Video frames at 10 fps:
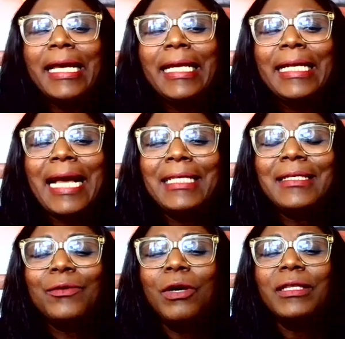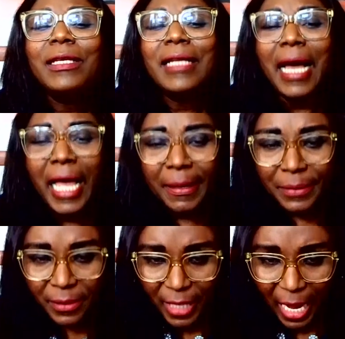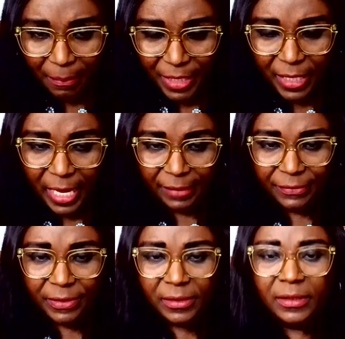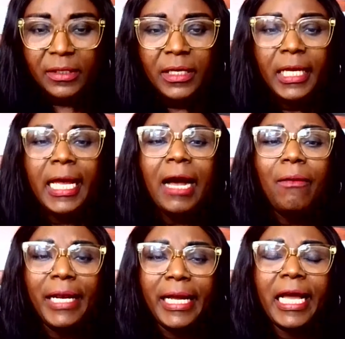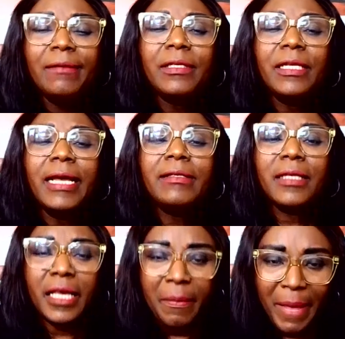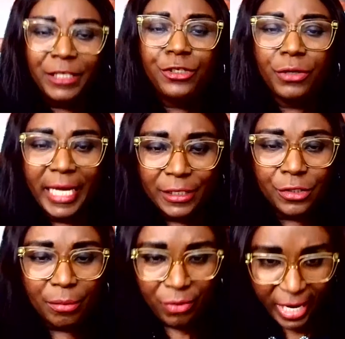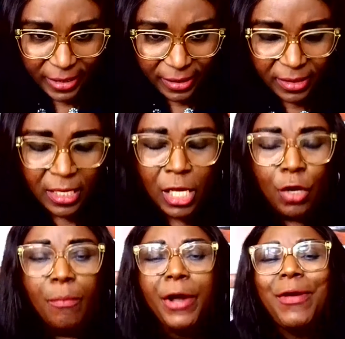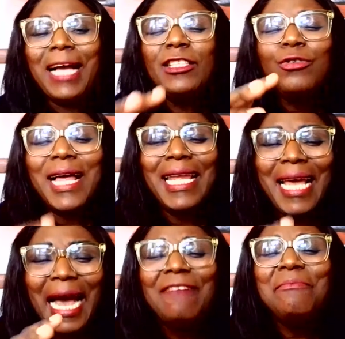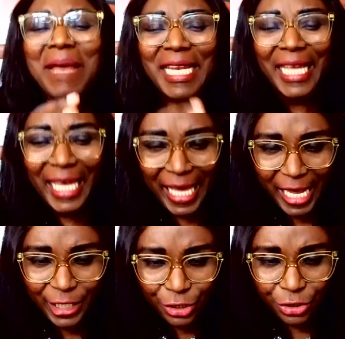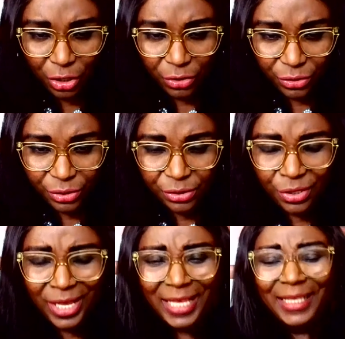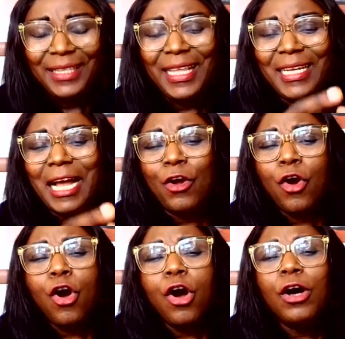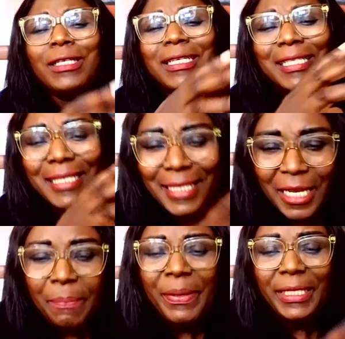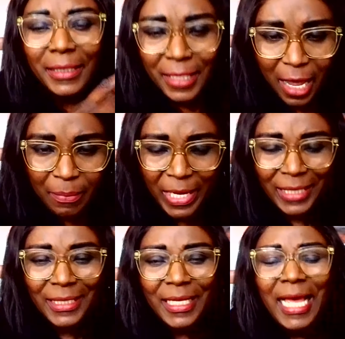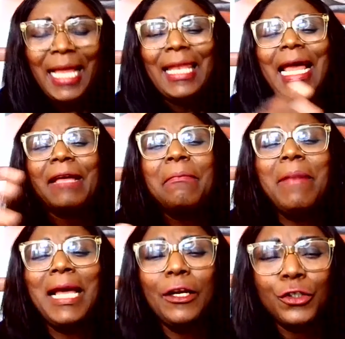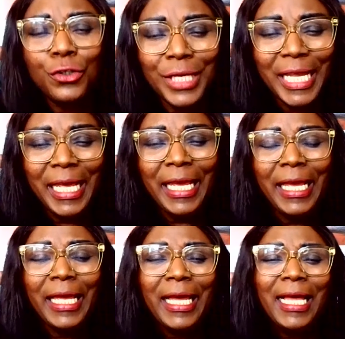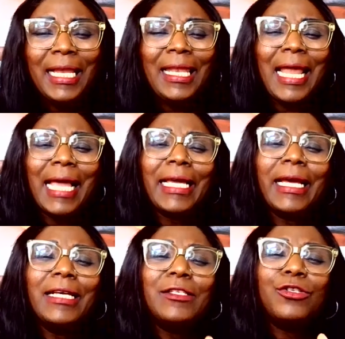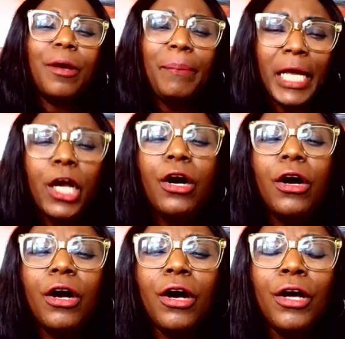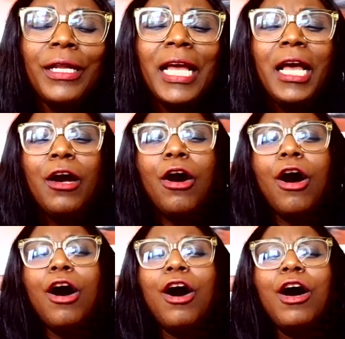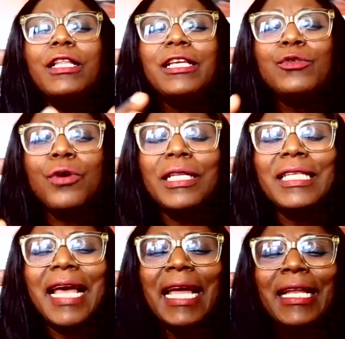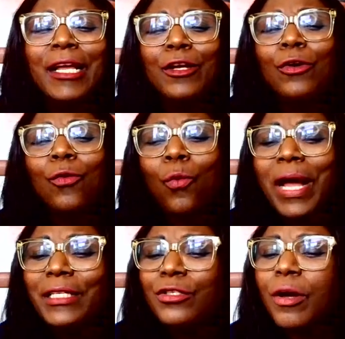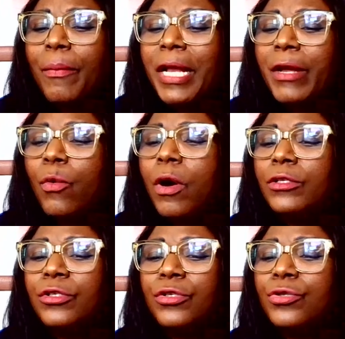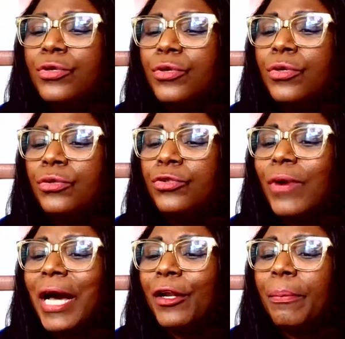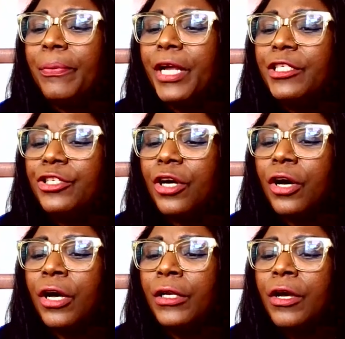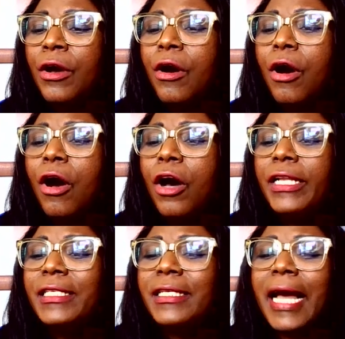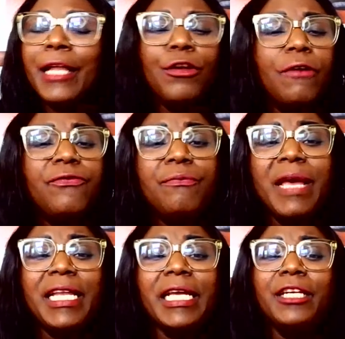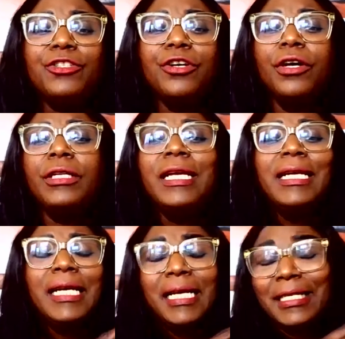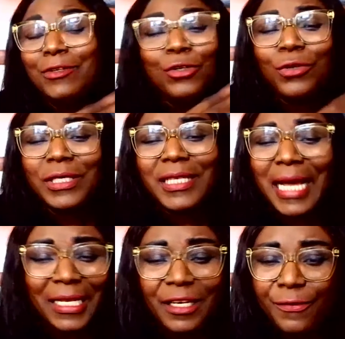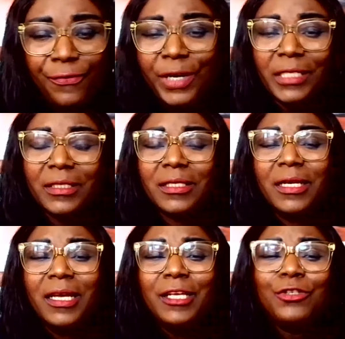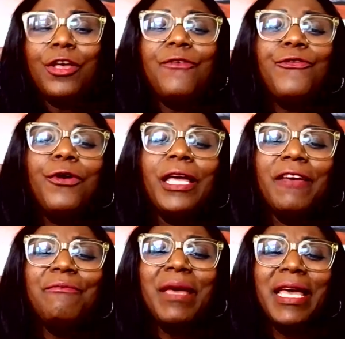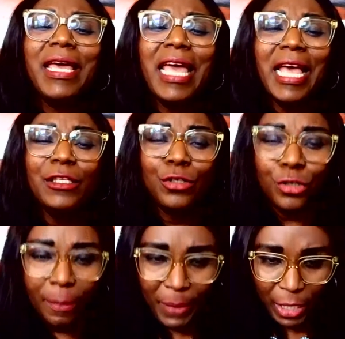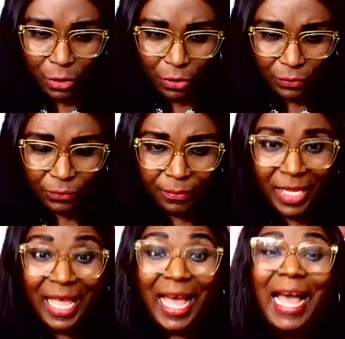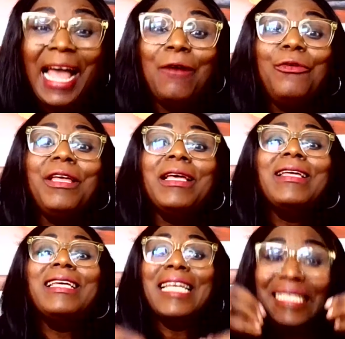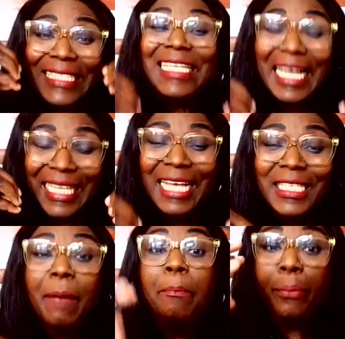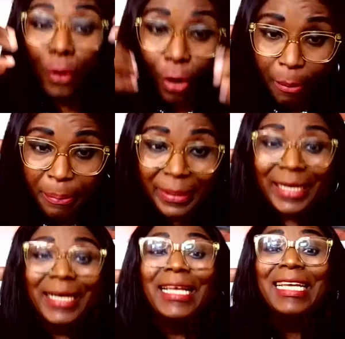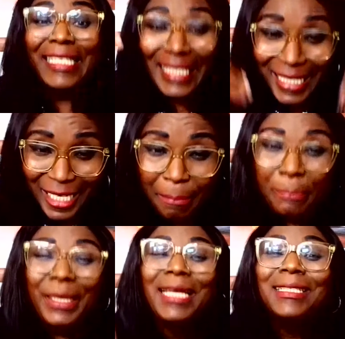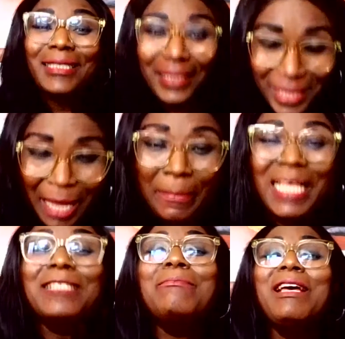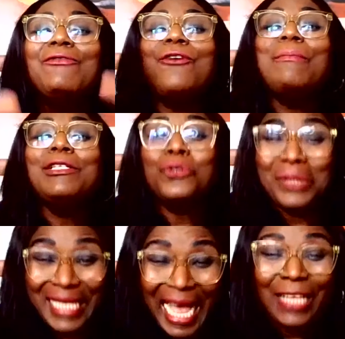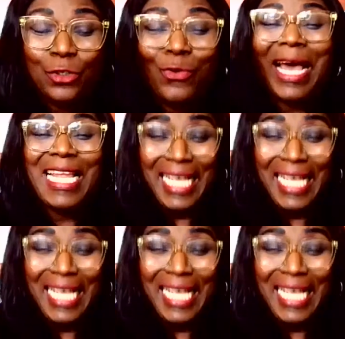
That's one thing that helps calm the nerves. And when it calms the nerves, it makes you get some rest, but you actually have medications that are called sleeping tablets, like melatonin, like Zoplicon, all this one. Then, when somebody wants to do an operation, all this kind of medication, those ones are different. So if you give me a Zoplicon, I will it that's a proper sleeping tablet. It's meant for me to actually